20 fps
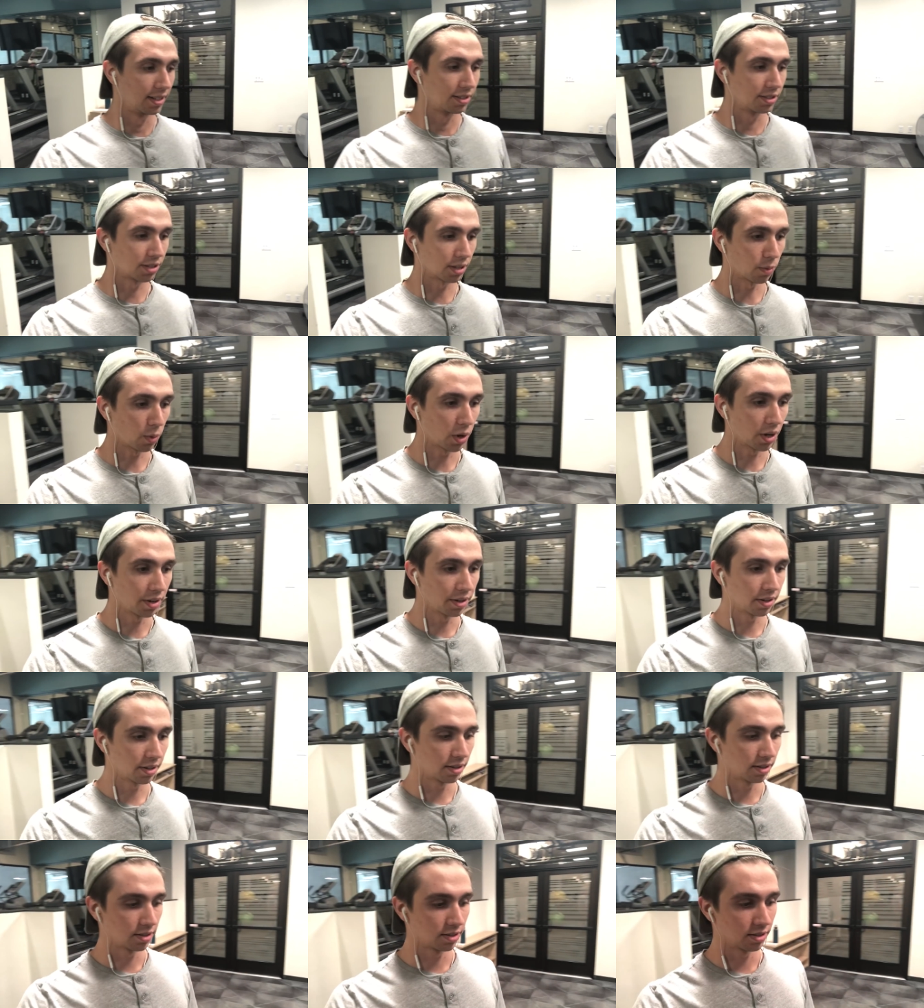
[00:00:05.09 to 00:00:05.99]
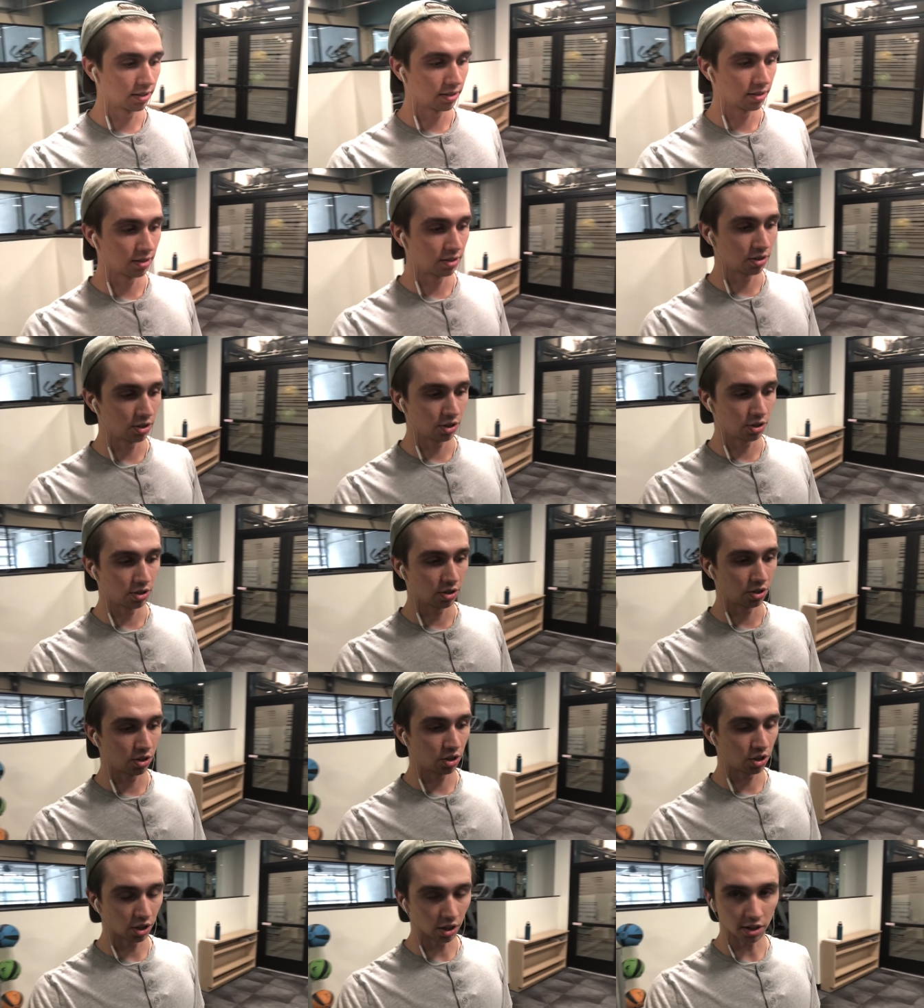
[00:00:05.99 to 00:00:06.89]
Someone
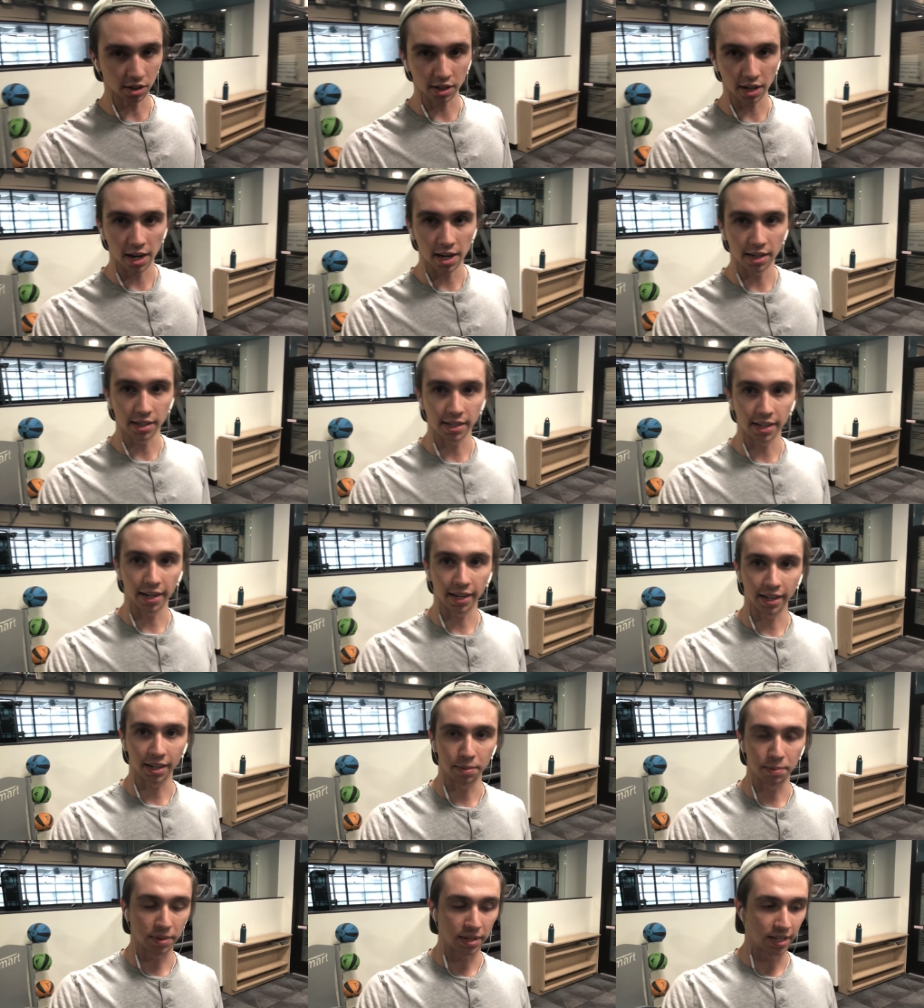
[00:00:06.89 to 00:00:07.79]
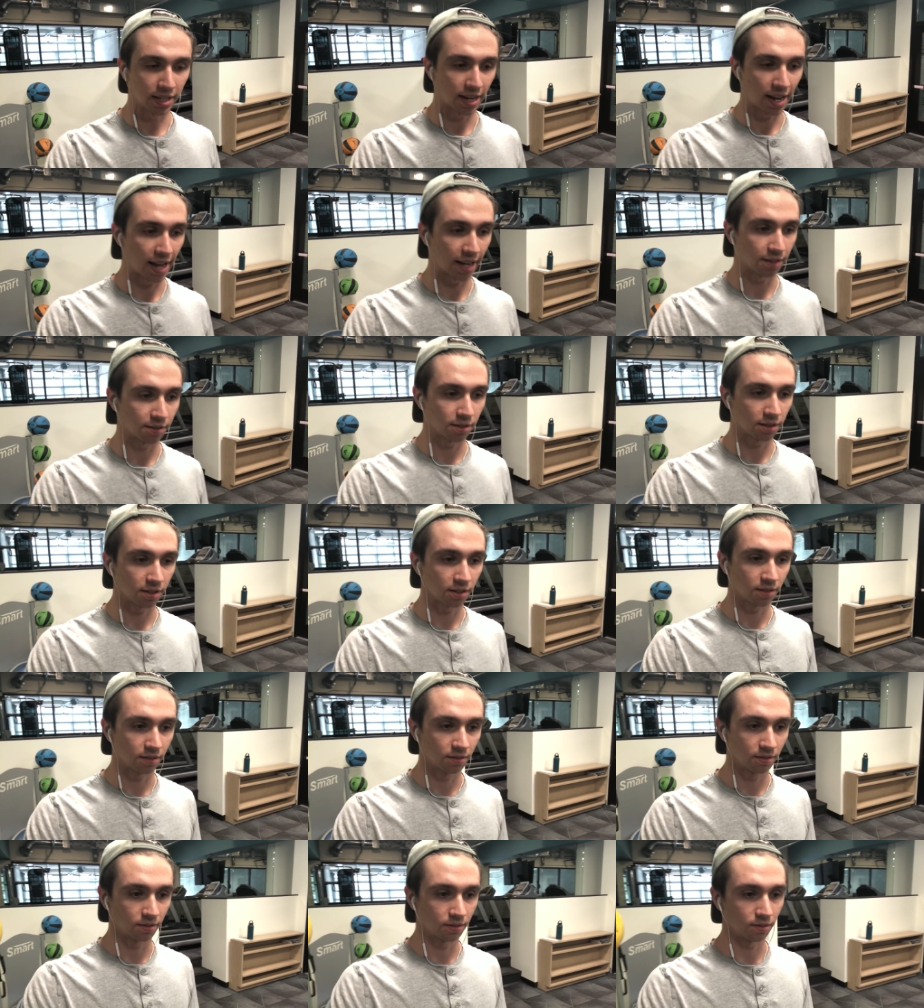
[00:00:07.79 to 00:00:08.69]
just contacted me and asked,
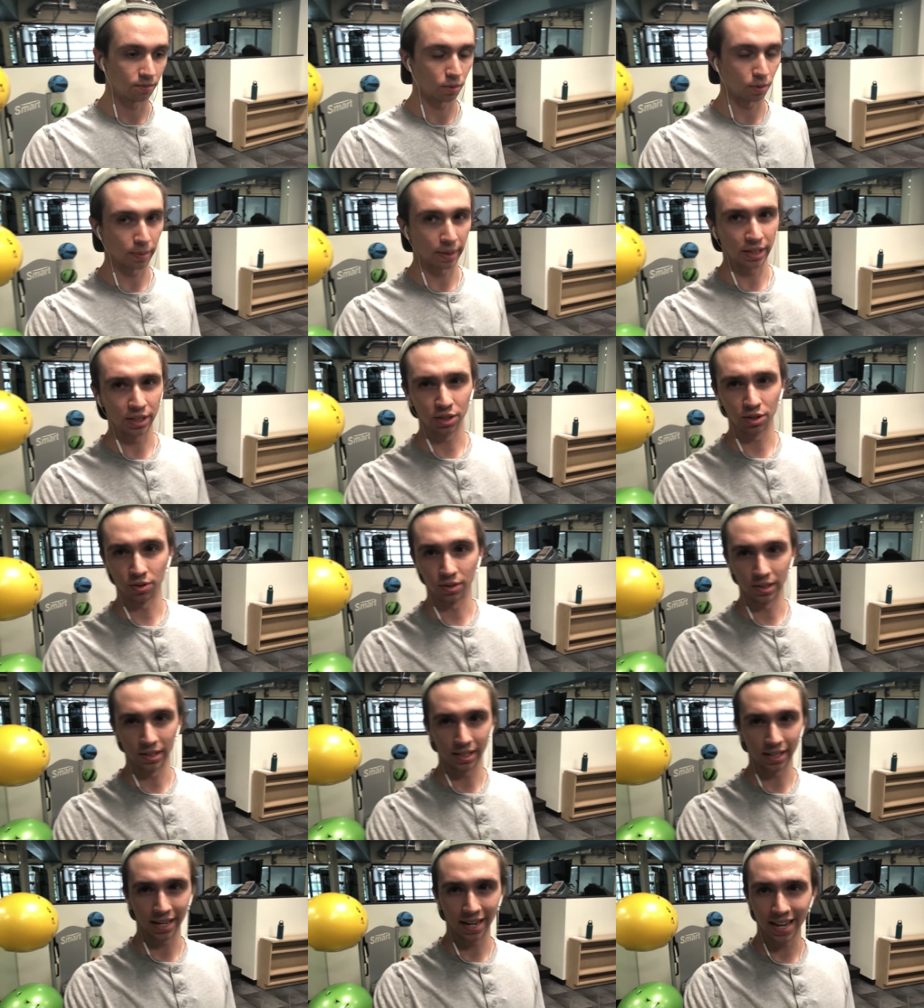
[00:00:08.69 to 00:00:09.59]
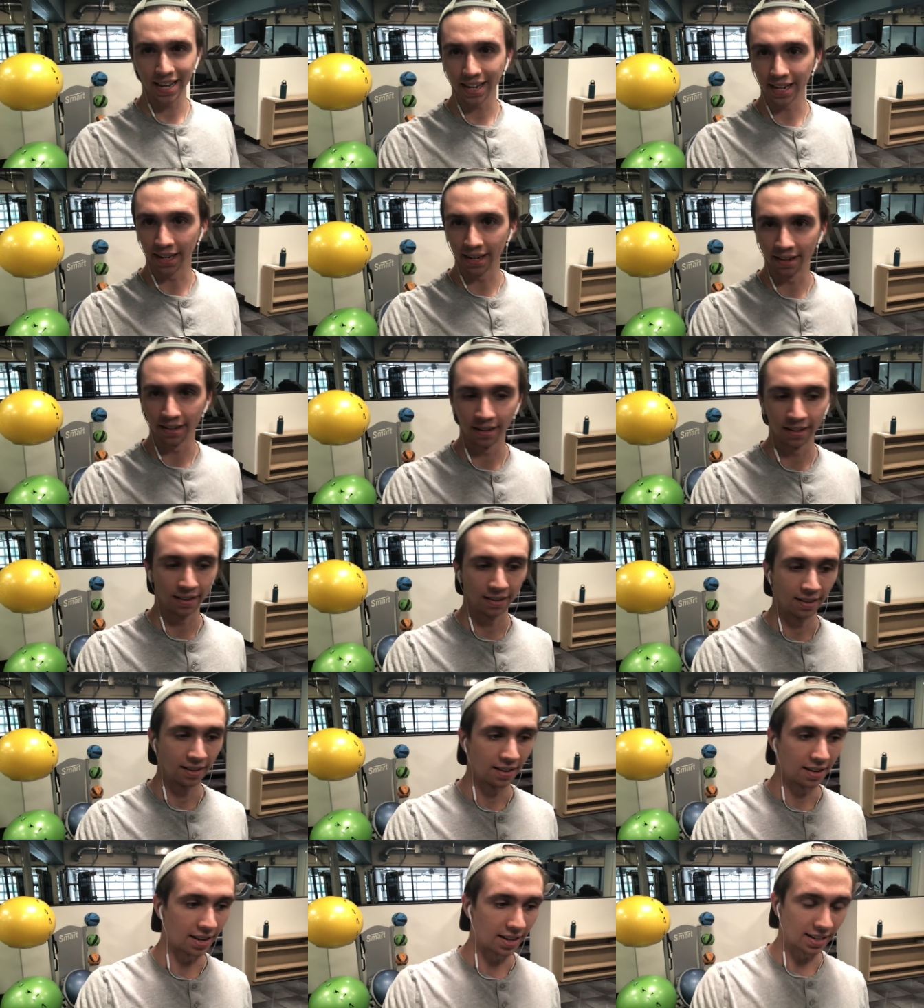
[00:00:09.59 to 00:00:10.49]
one of my students said, hey,
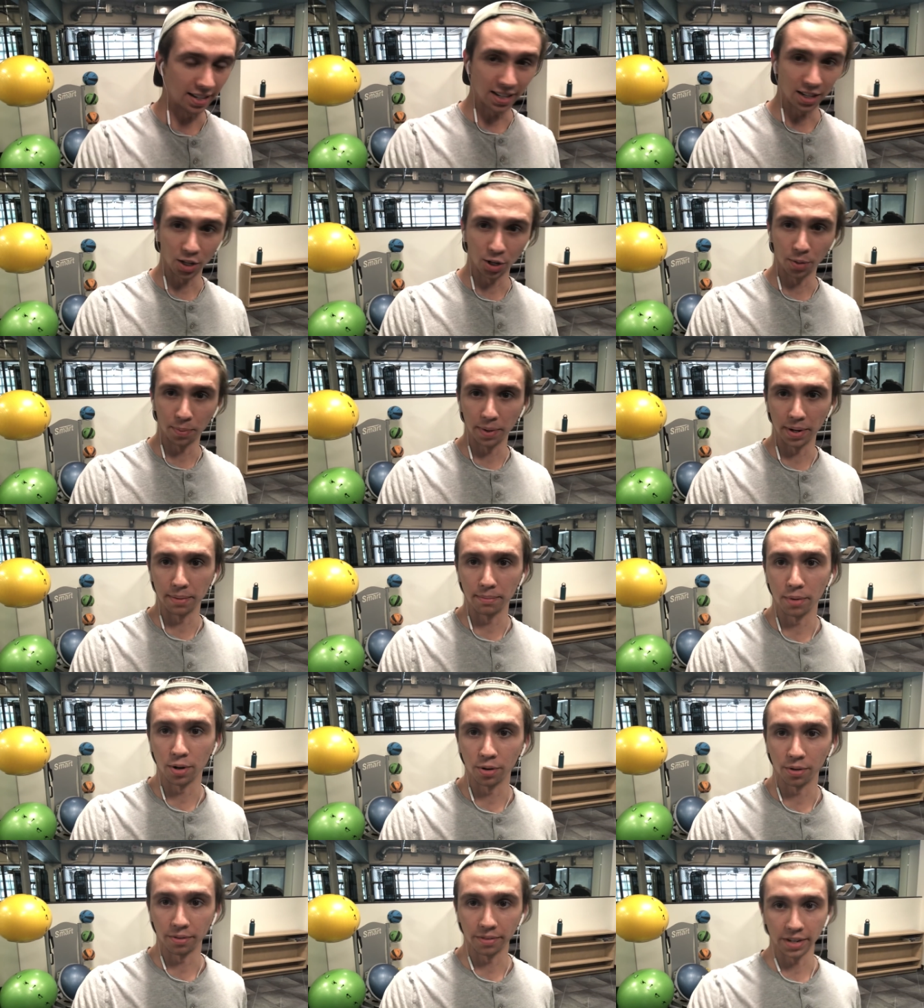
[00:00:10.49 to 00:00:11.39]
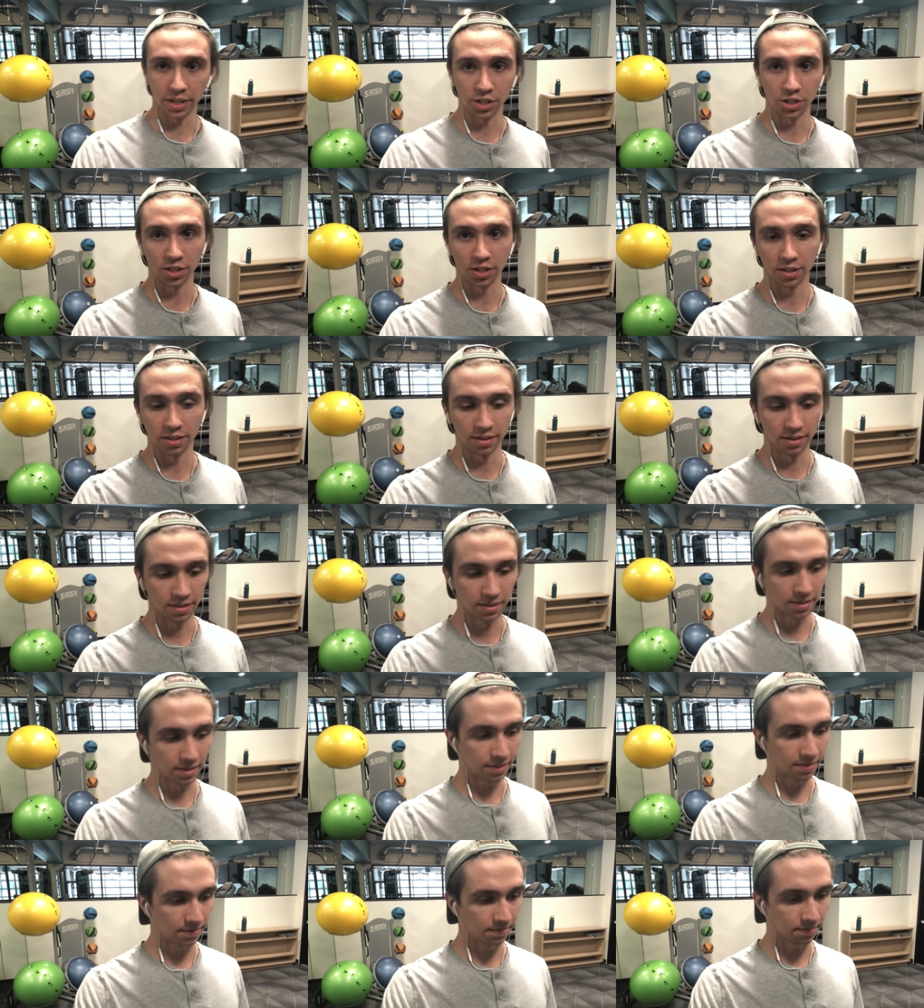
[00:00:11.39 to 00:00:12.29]
I need a little bit of motivation.
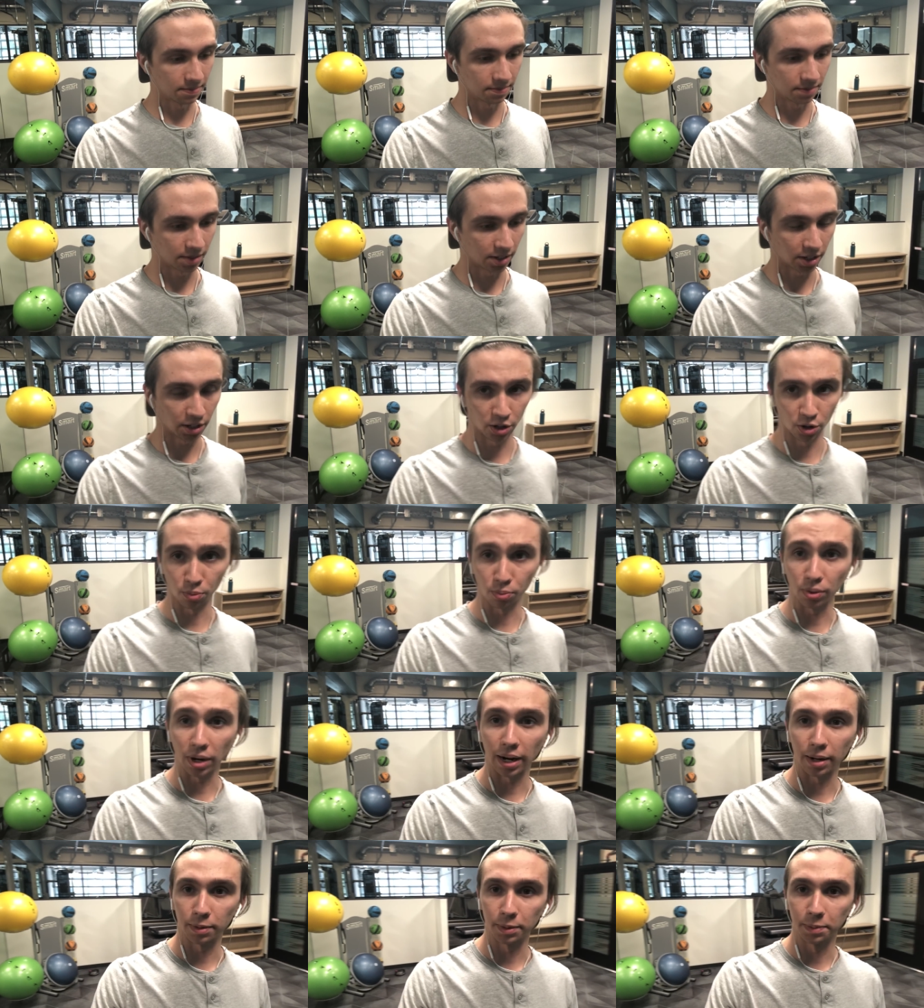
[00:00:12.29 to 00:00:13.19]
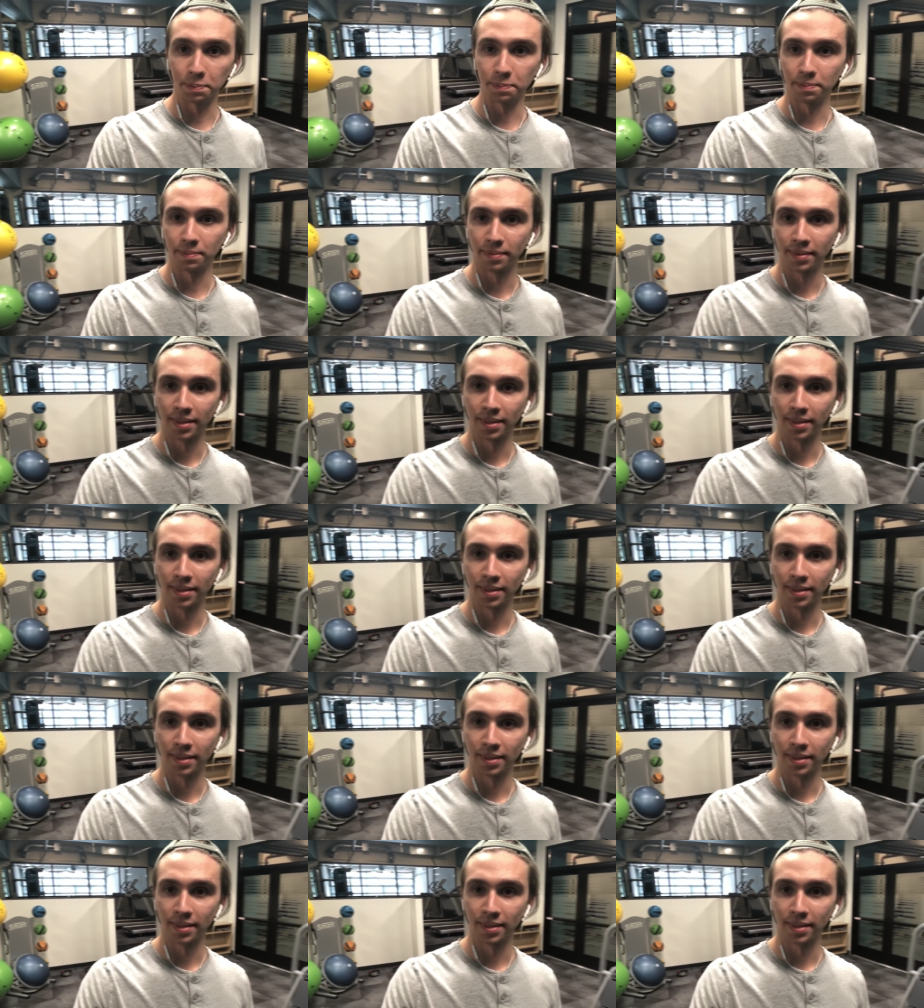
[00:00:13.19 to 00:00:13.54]
I said, no problem.